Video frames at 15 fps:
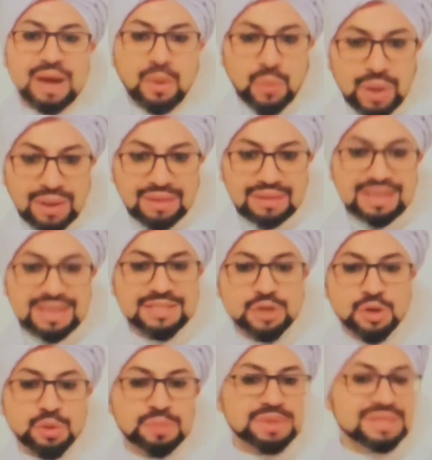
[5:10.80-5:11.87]
Dawah is
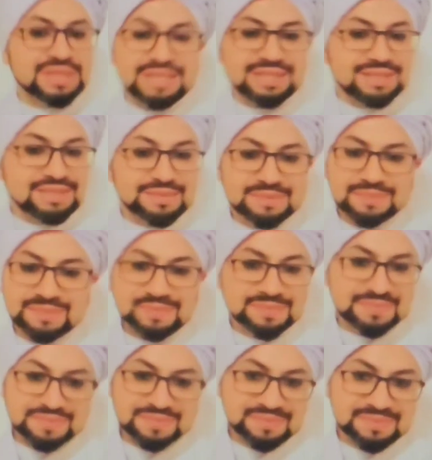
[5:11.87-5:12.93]
not competition.
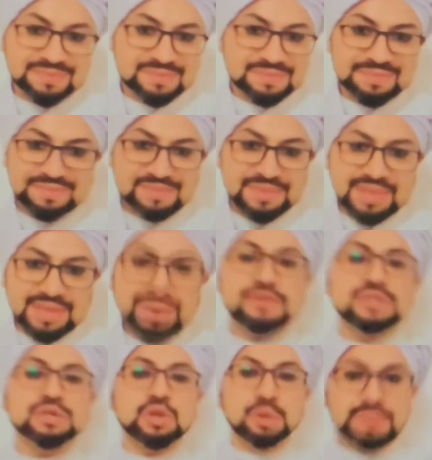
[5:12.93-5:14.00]

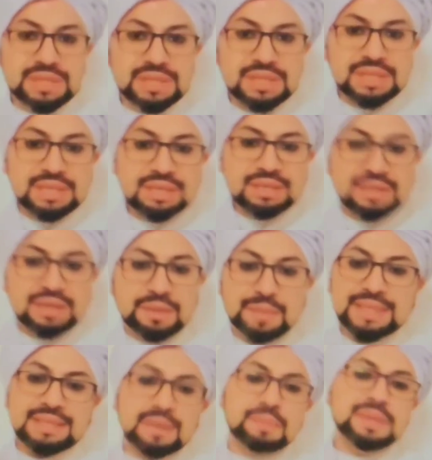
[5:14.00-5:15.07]
If it's a competition,
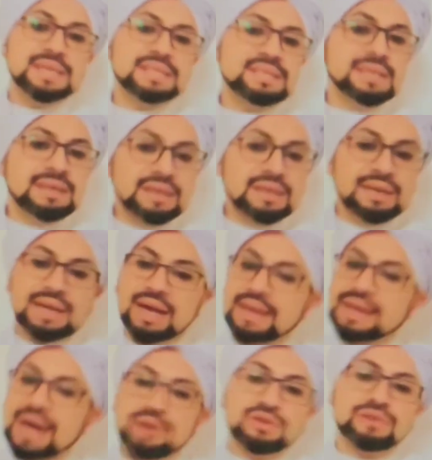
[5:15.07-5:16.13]
better be a singer
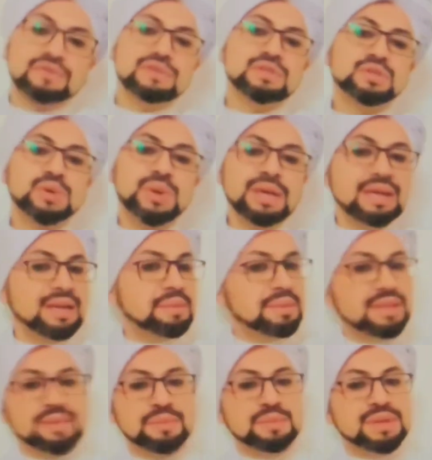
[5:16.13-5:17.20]
and out of the story,
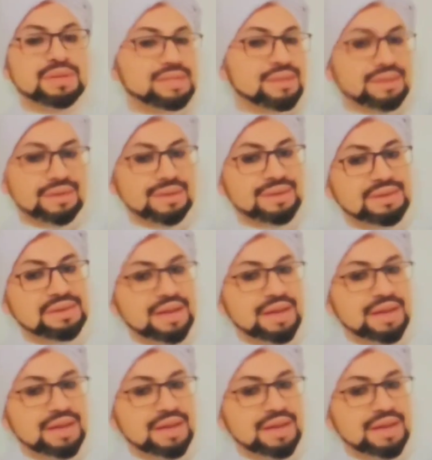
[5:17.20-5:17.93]
better be a singer.